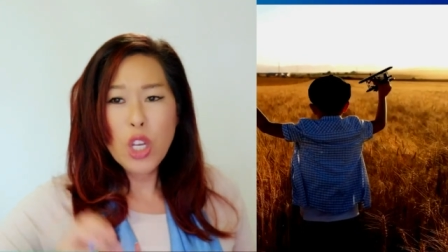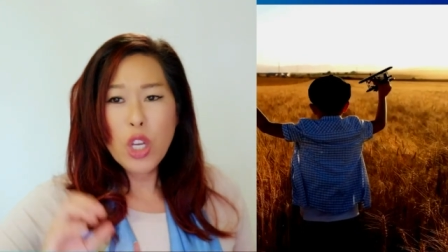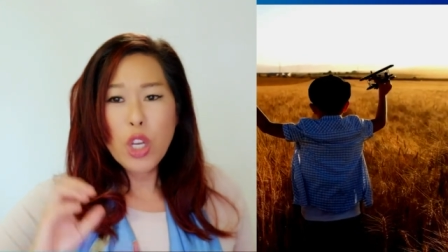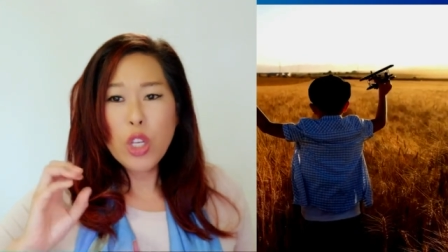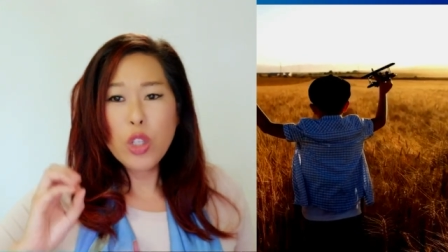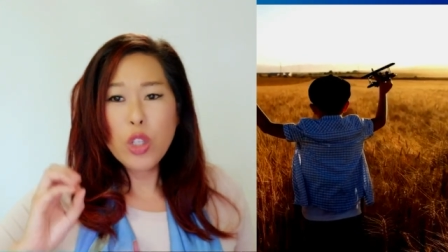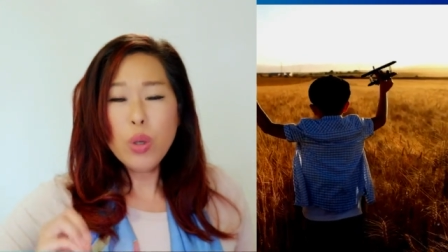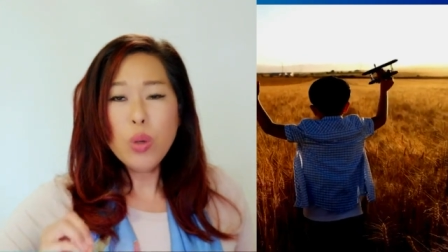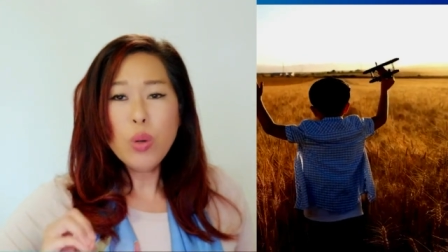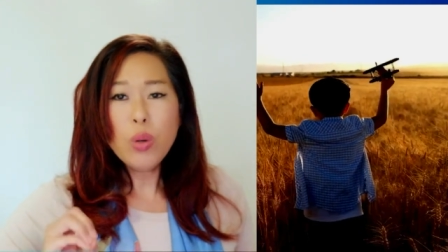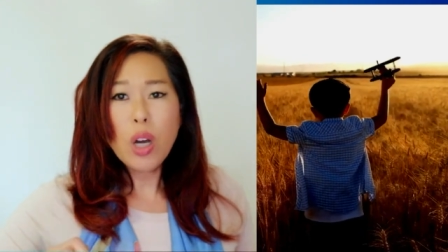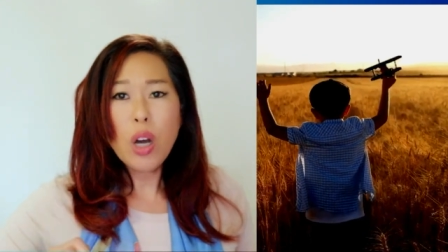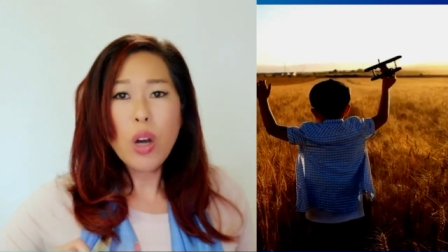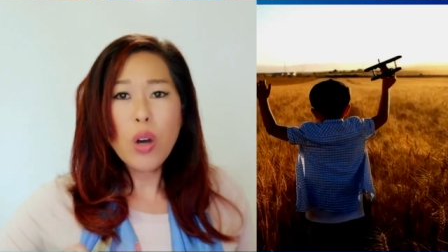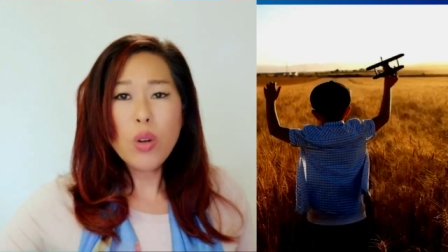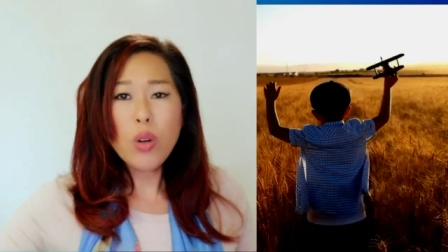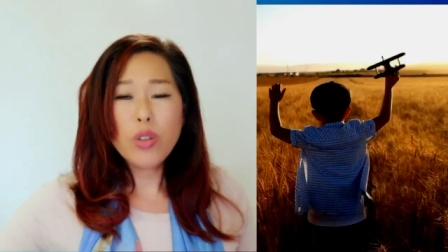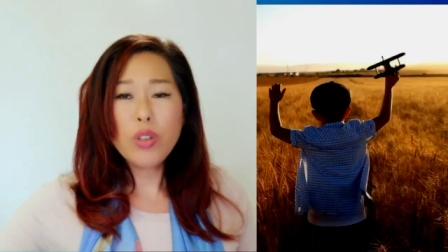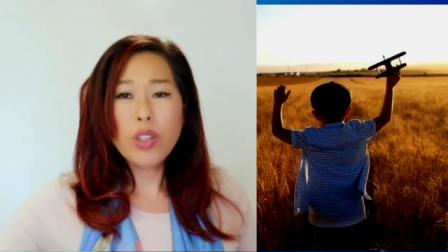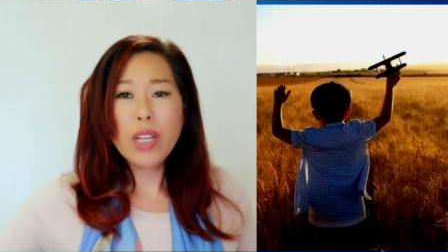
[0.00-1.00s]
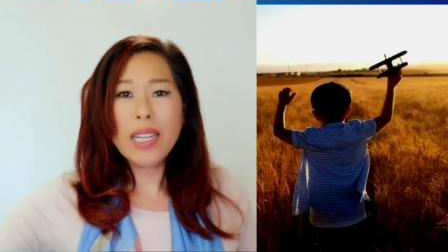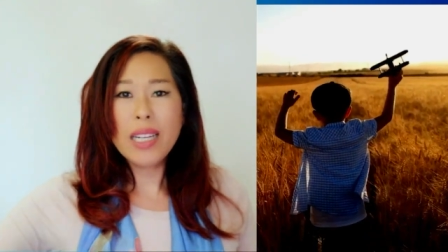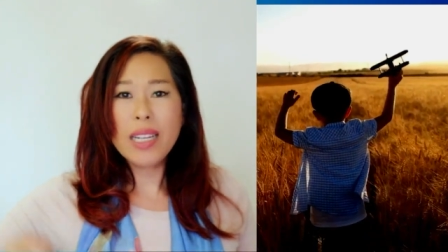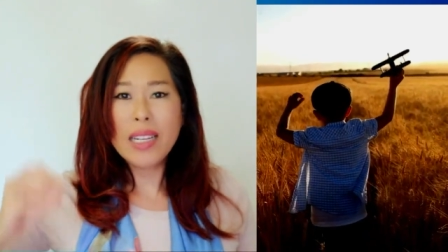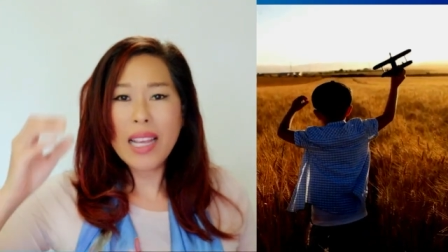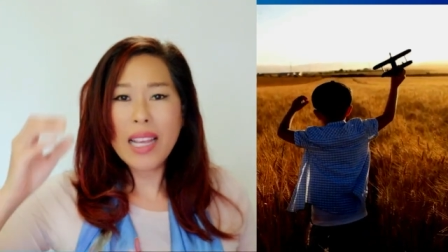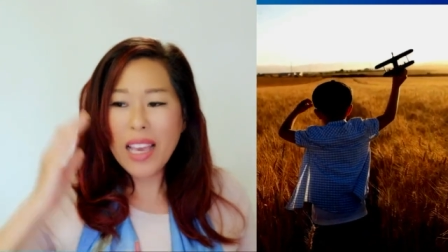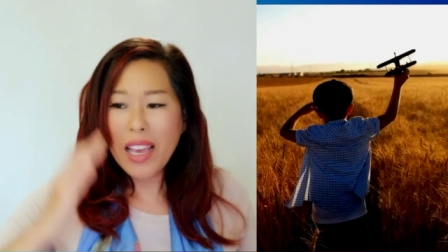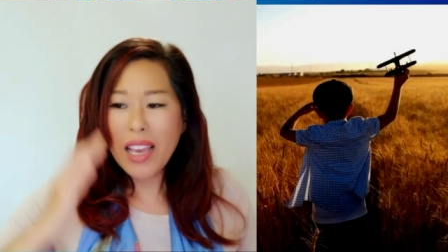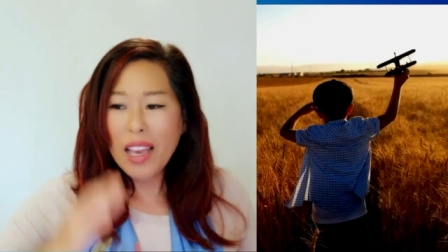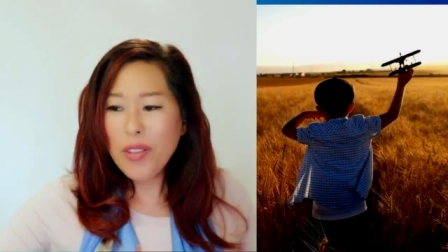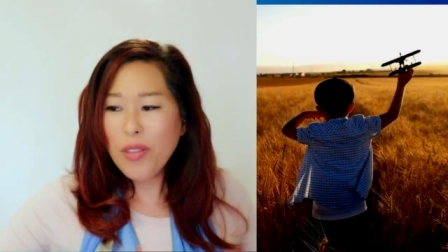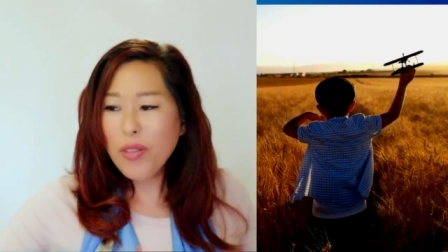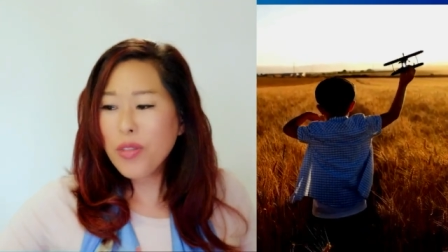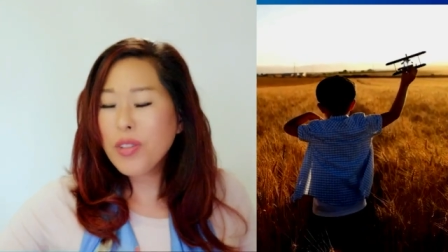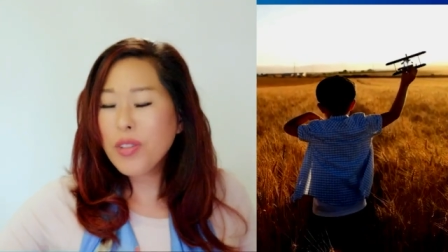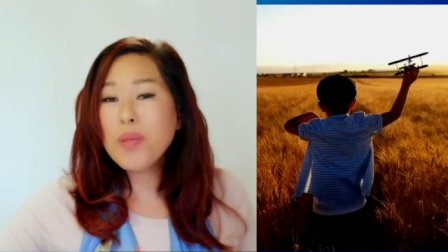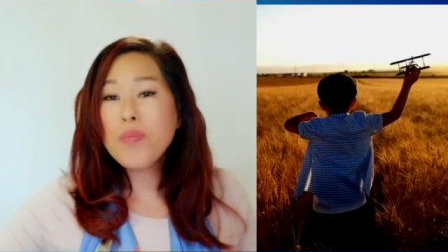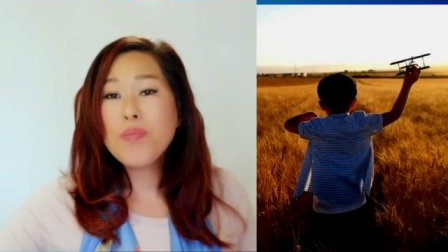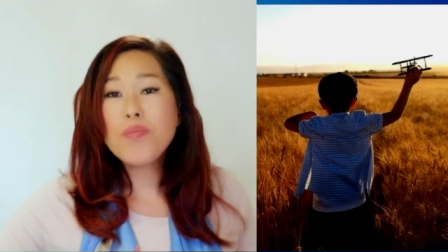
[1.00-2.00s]
You co-created
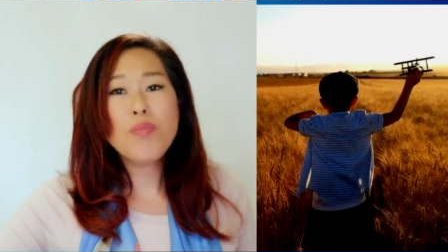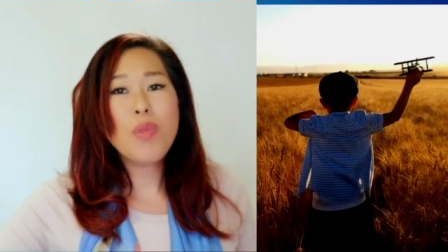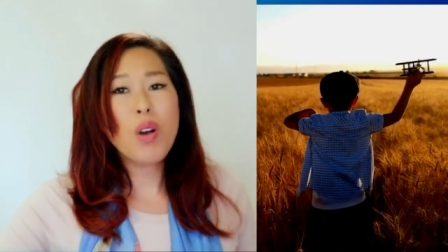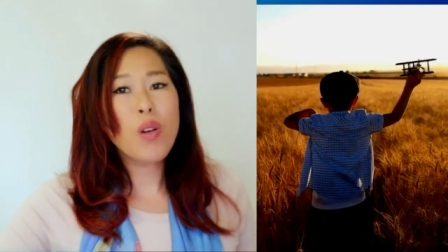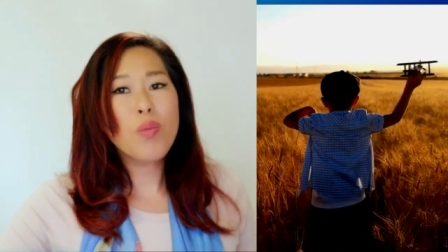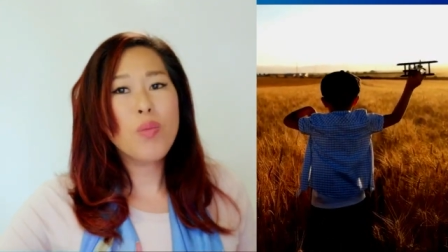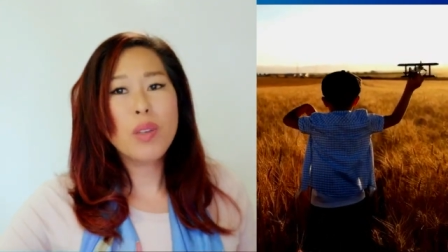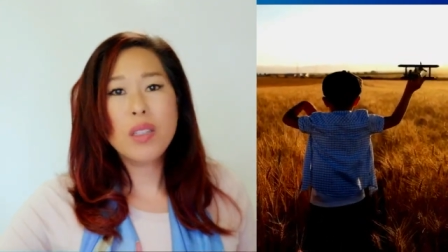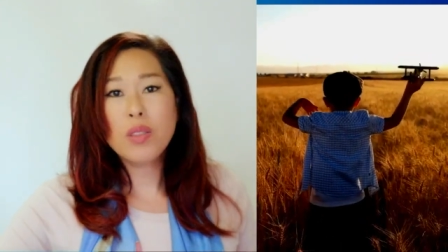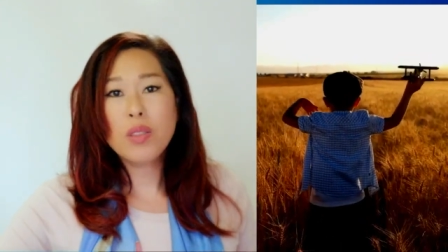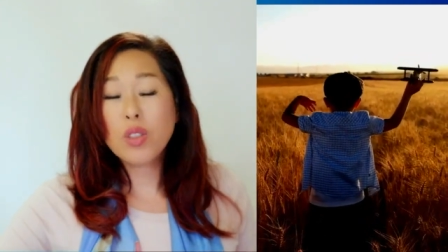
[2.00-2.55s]
every moment